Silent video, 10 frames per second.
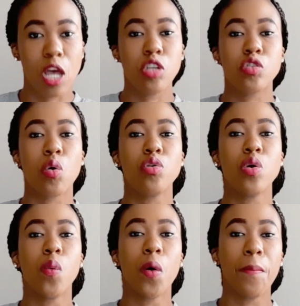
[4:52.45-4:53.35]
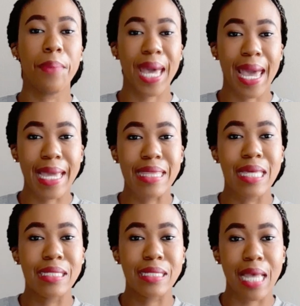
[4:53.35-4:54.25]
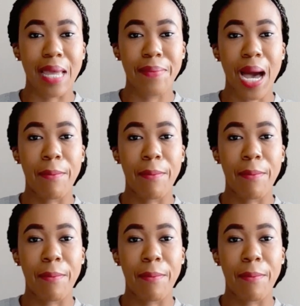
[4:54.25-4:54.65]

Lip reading: So you will pay the same